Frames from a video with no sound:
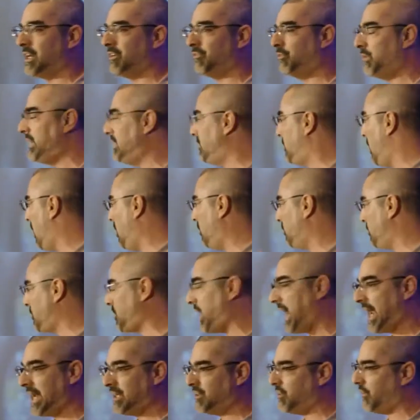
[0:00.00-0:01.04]
If we don't
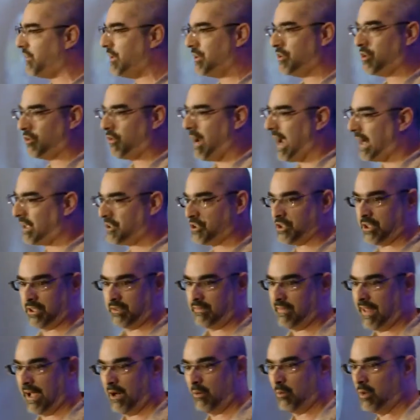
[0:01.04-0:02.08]
change the
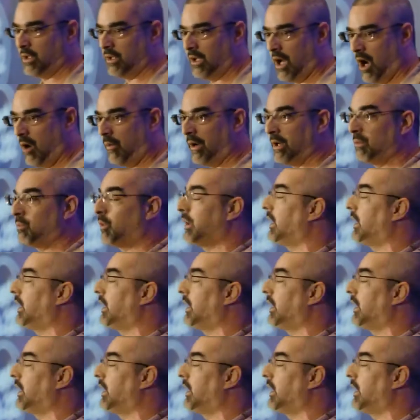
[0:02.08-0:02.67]
direction that we're going